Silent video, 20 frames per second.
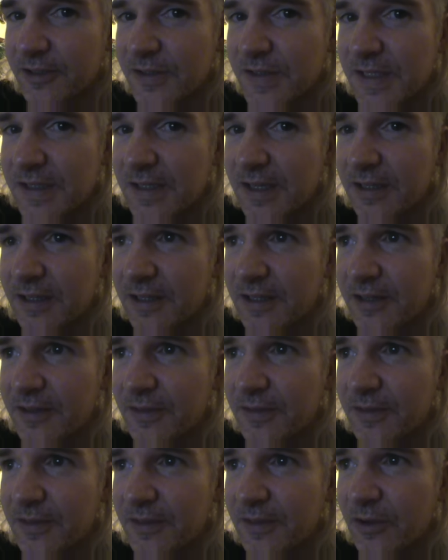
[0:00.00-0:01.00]
it's
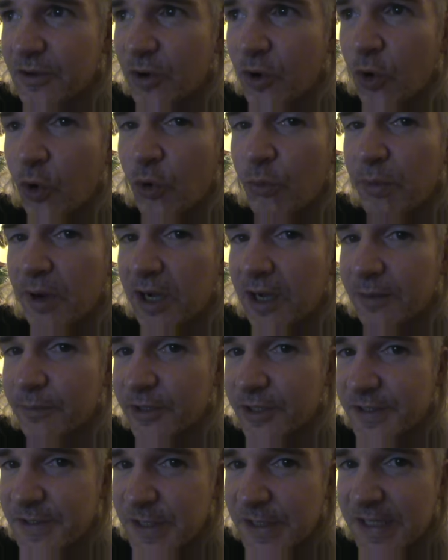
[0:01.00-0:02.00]
old
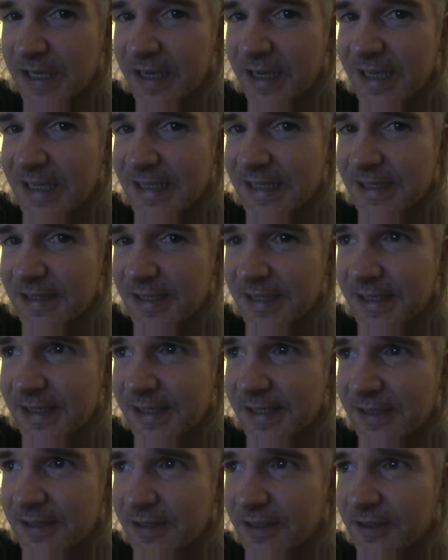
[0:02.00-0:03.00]
bombers,
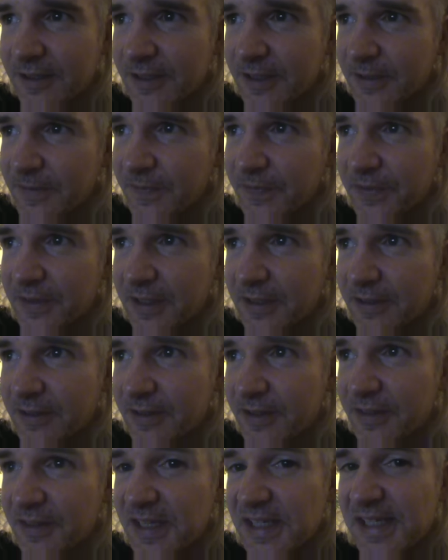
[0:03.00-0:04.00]
ISIS.
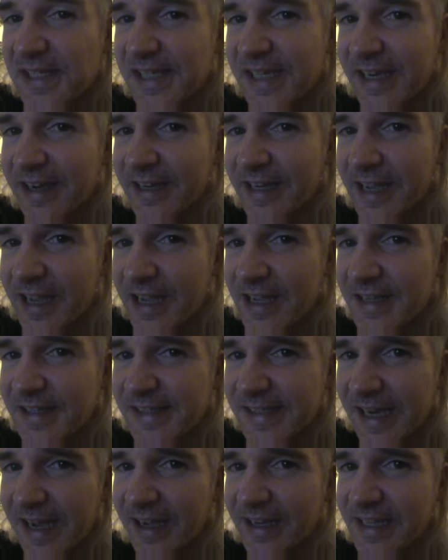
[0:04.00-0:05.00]
The
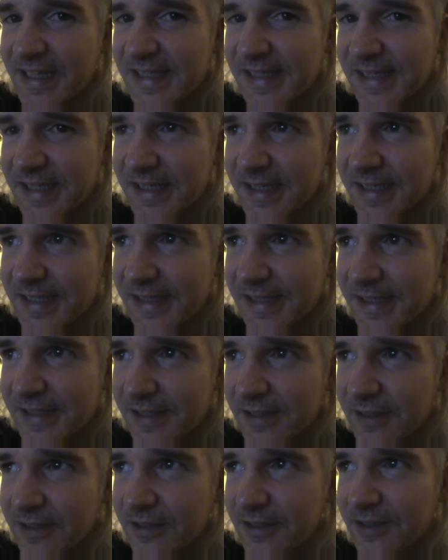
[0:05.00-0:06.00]
CIA's
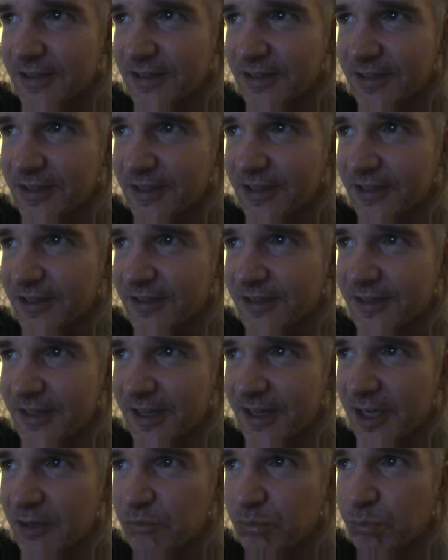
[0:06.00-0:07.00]
ISIS. You
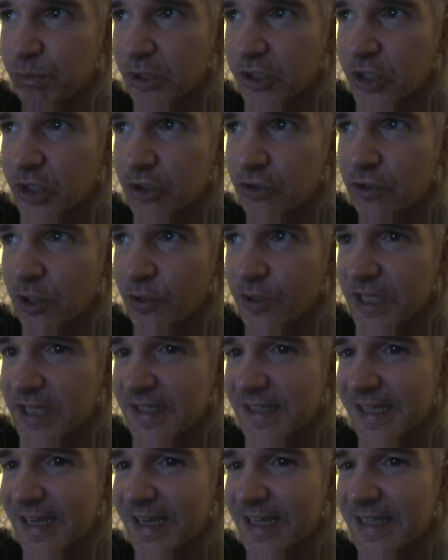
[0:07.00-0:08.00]
know, Bush
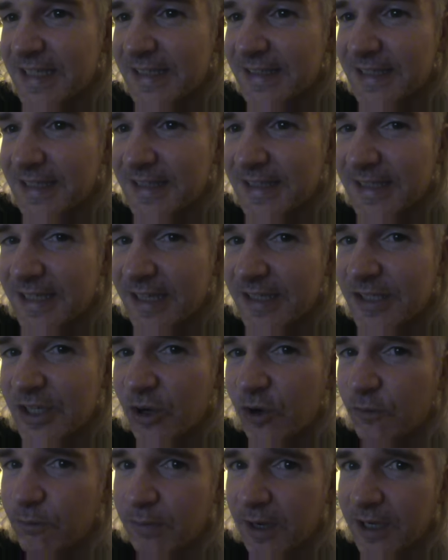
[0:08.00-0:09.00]
cronies ISIS, as
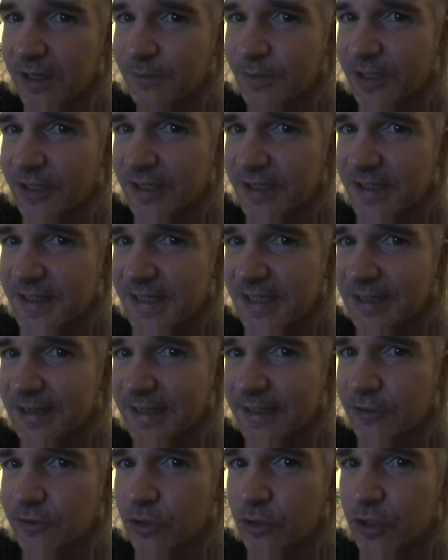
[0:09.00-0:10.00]
Obama is a
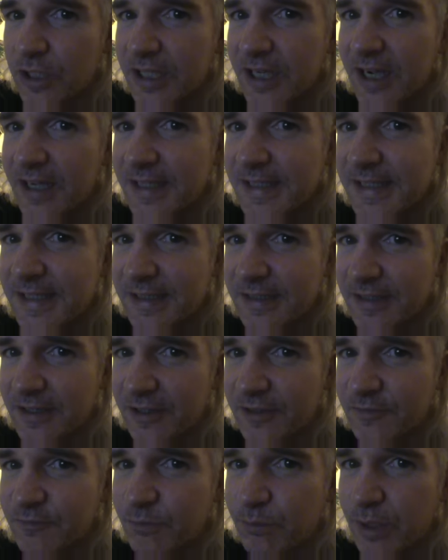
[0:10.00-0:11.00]
literal cousin
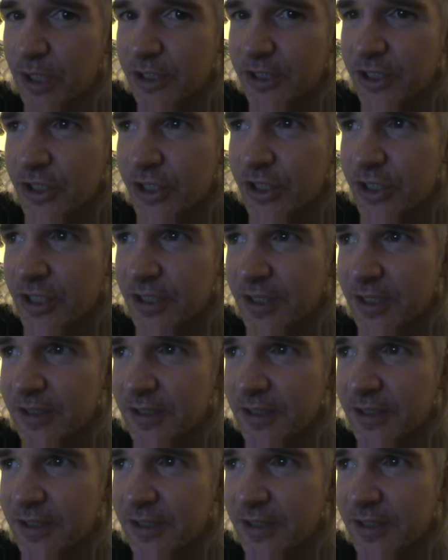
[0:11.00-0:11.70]
of Bush.